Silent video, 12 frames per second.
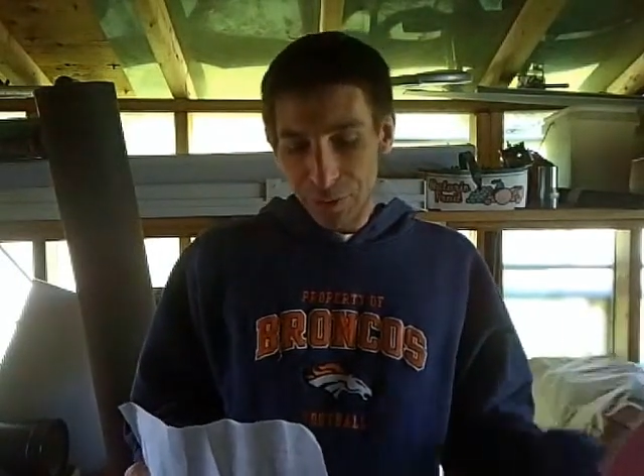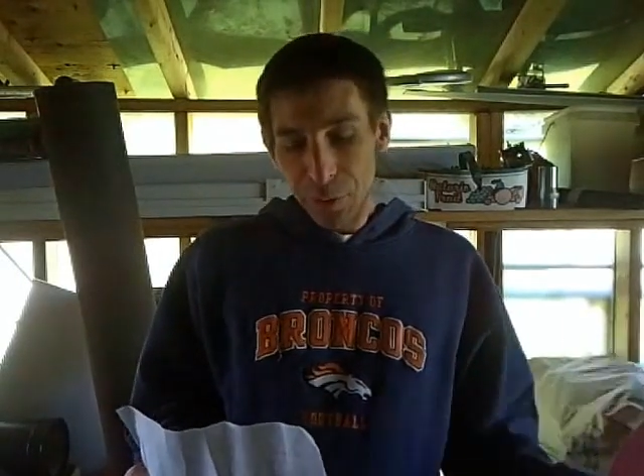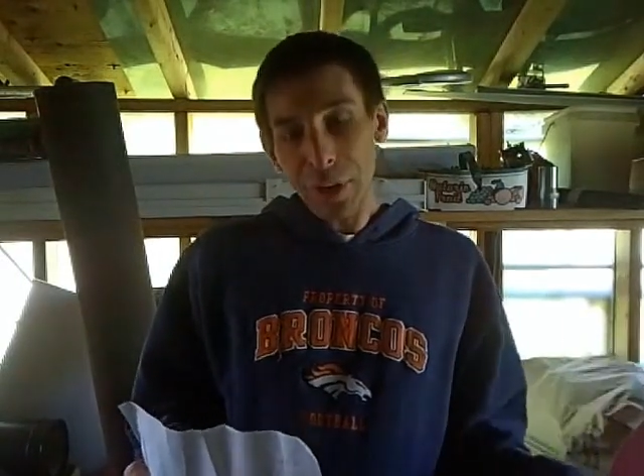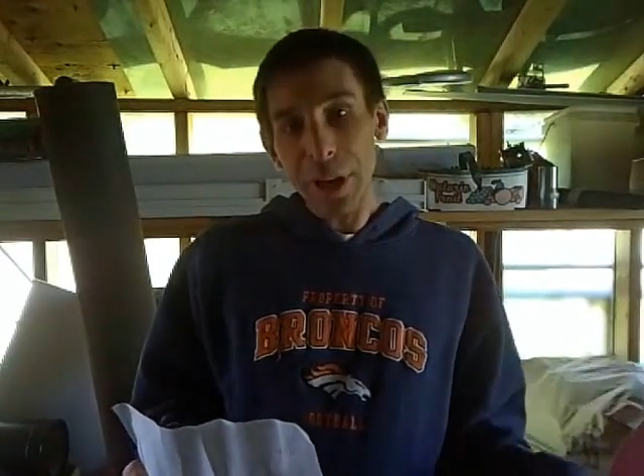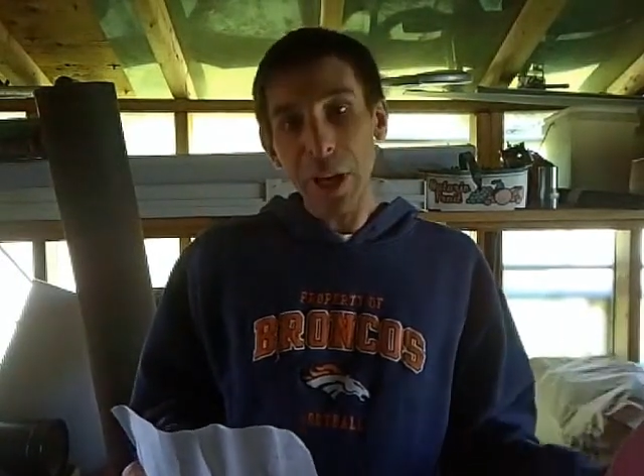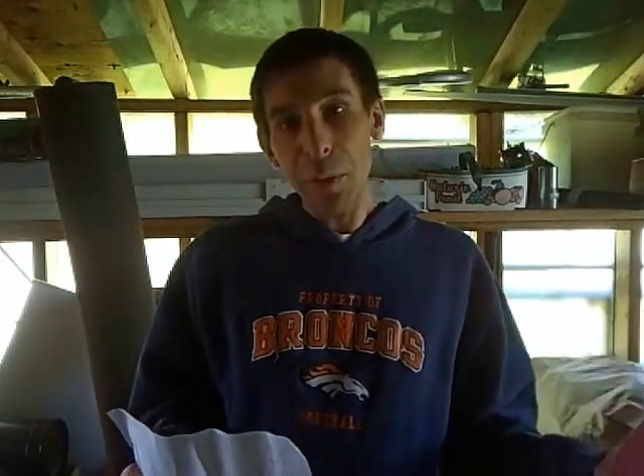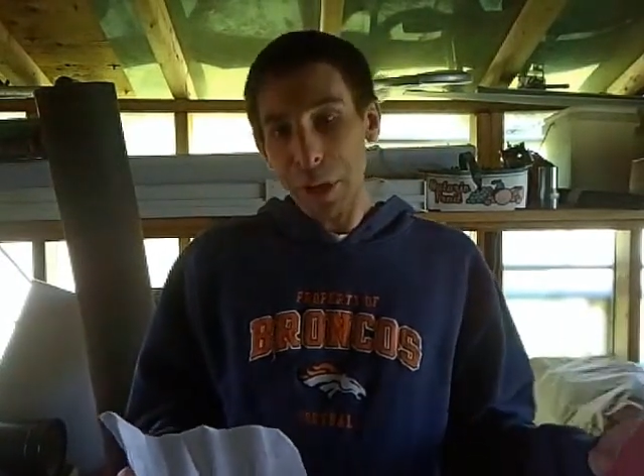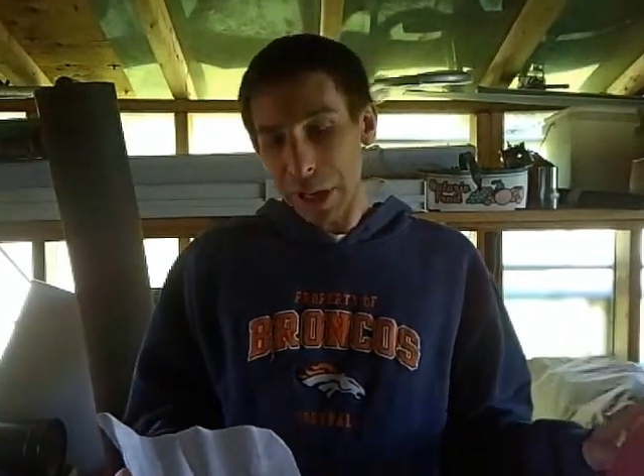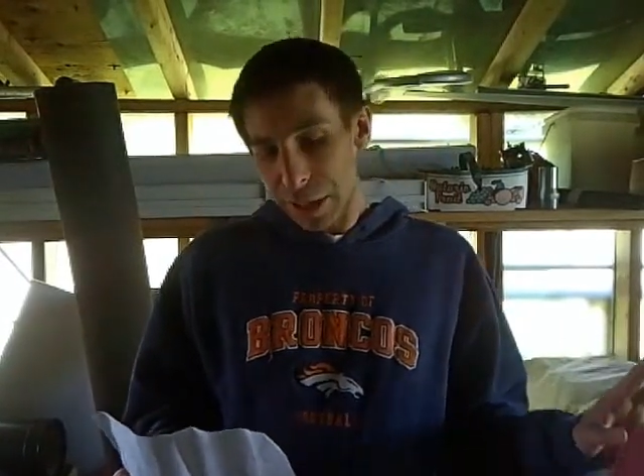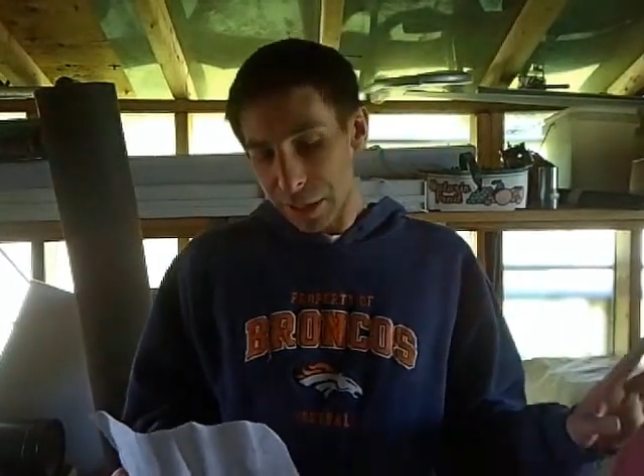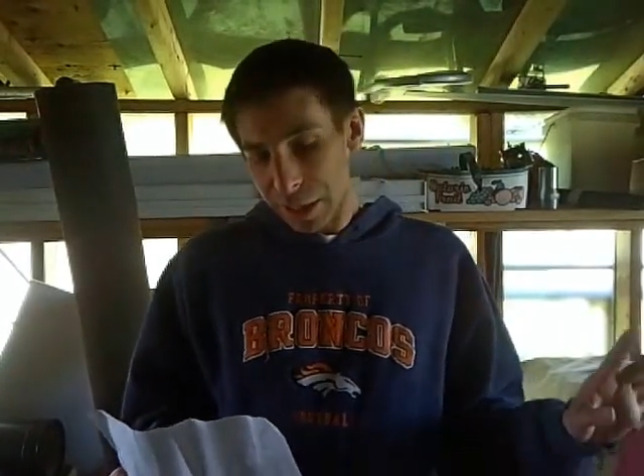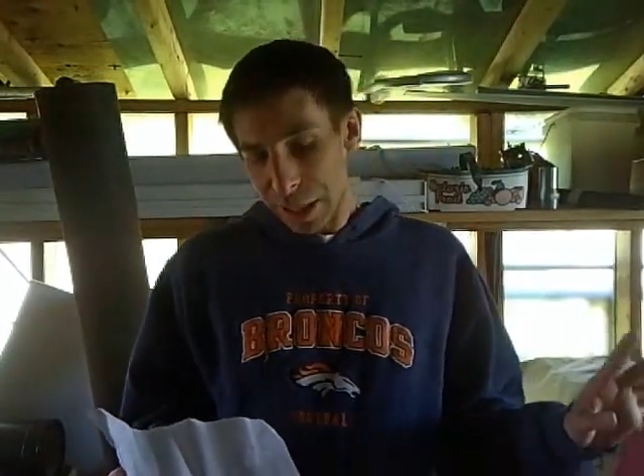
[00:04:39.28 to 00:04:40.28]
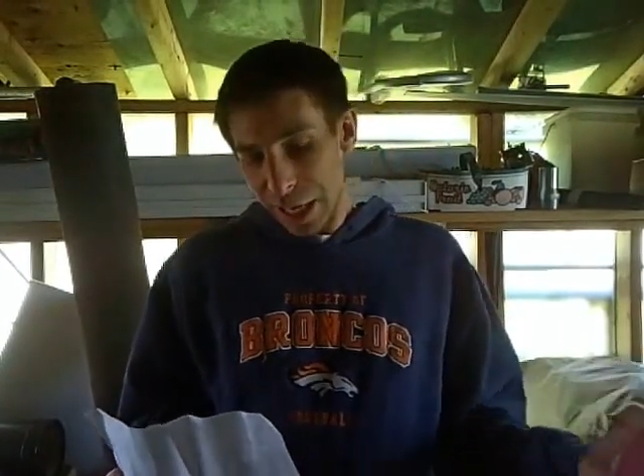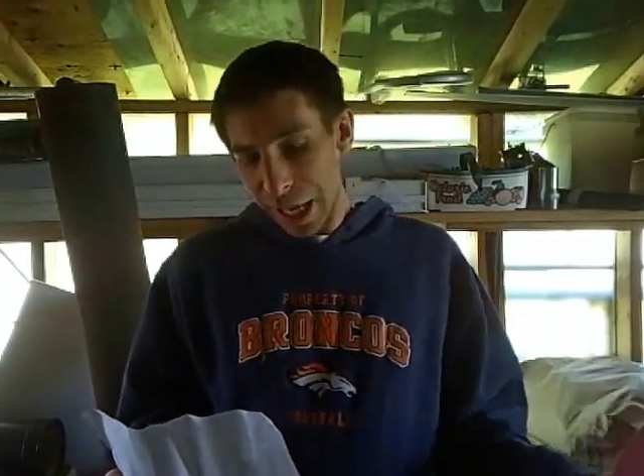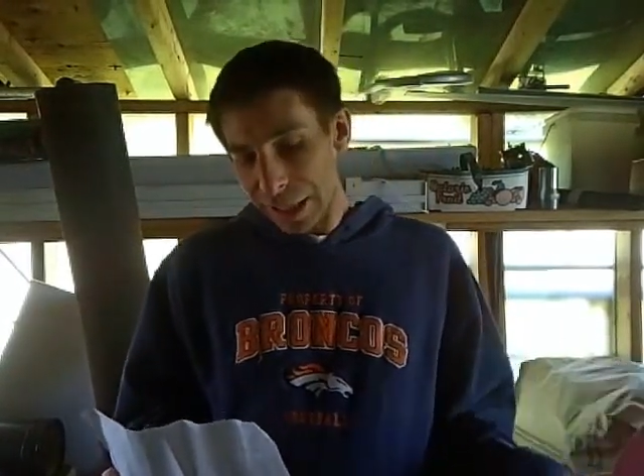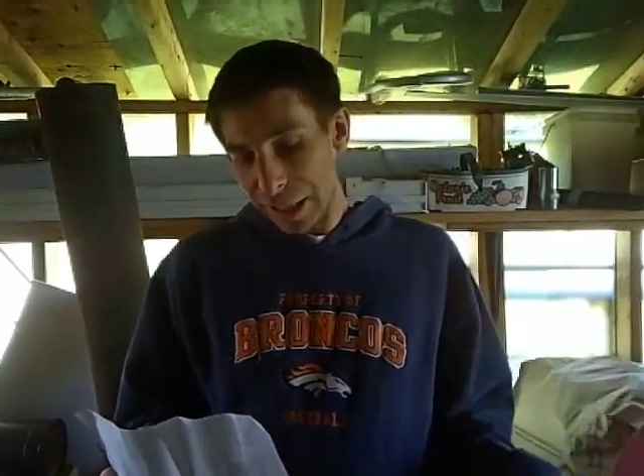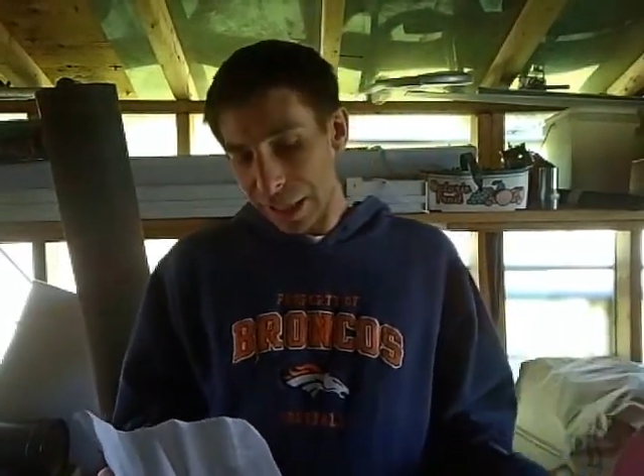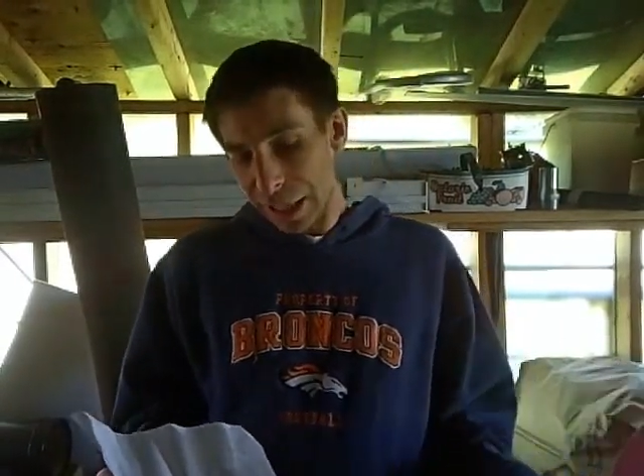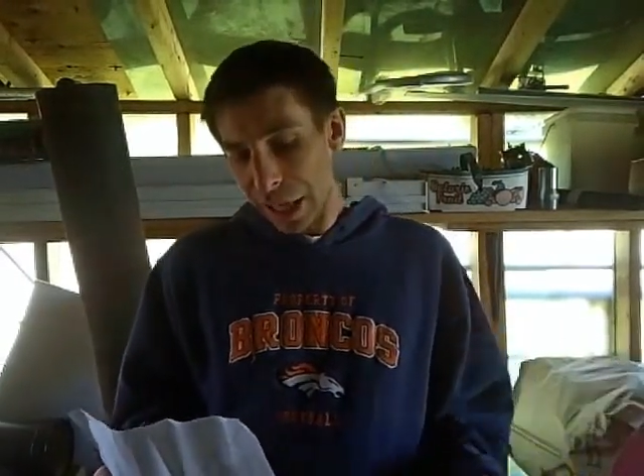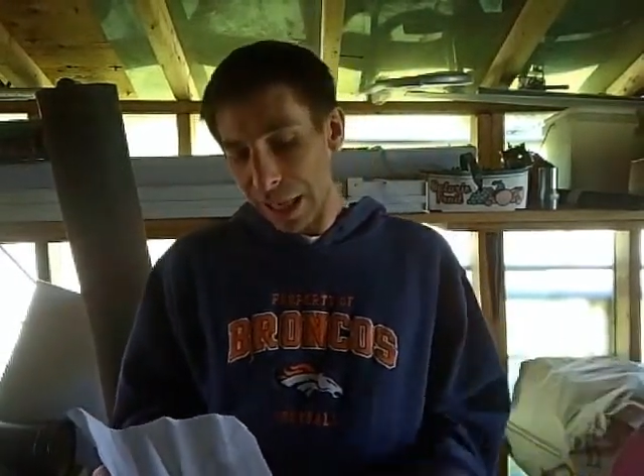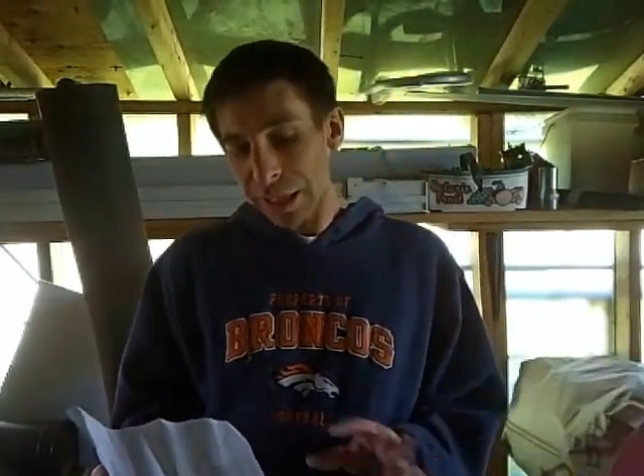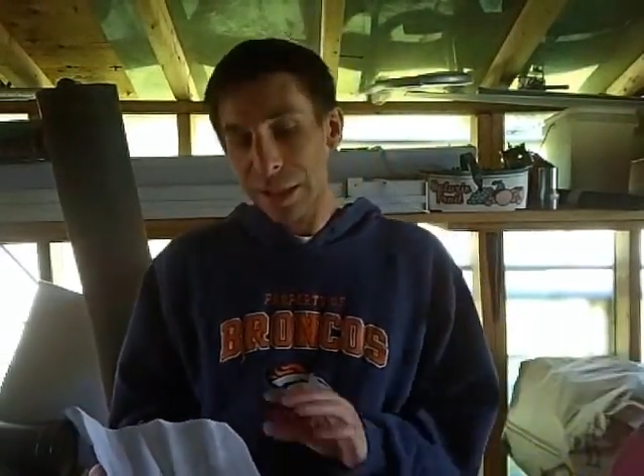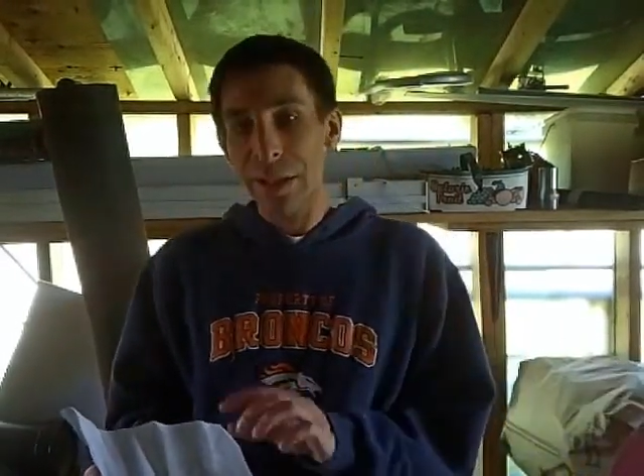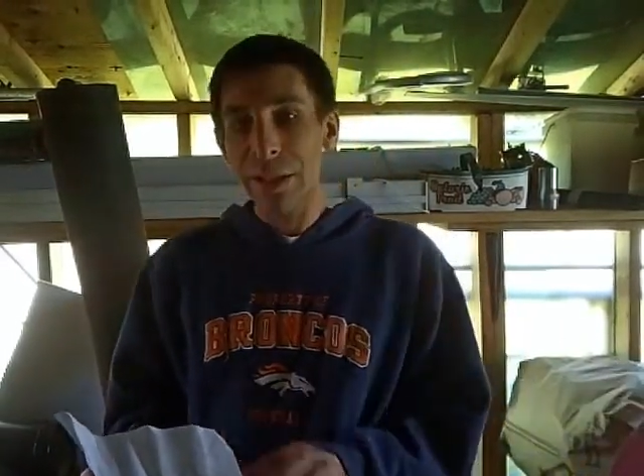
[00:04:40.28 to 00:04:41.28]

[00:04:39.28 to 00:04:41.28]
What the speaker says: 48 wins, 19 losses,